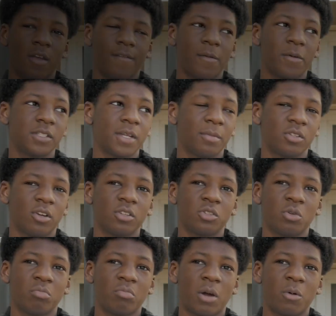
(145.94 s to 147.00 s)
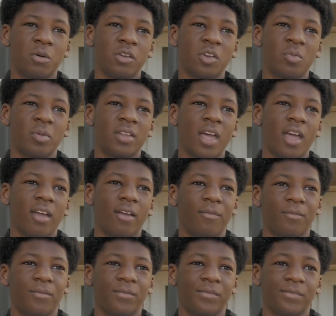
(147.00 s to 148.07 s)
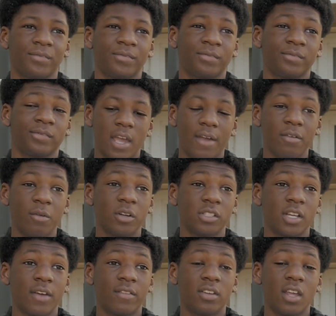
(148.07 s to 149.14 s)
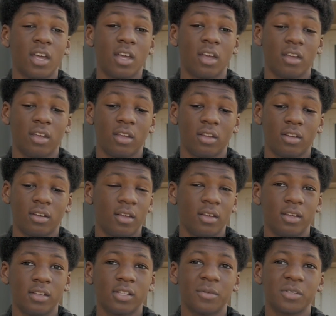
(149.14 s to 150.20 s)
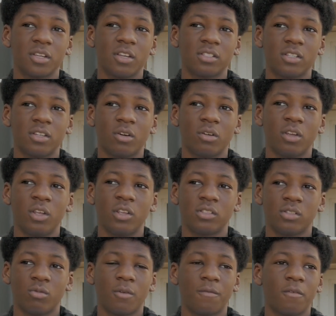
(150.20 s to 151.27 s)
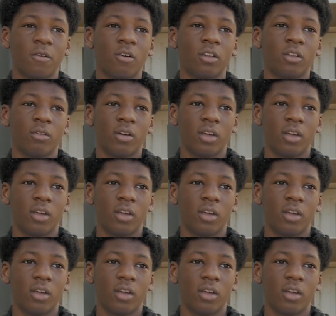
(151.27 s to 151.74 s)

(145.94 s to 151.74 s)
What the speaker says: If I wasn't able to talk to him, I wouldn't know my dad. Everyone should have a dad, and it's always good to know he's one phone call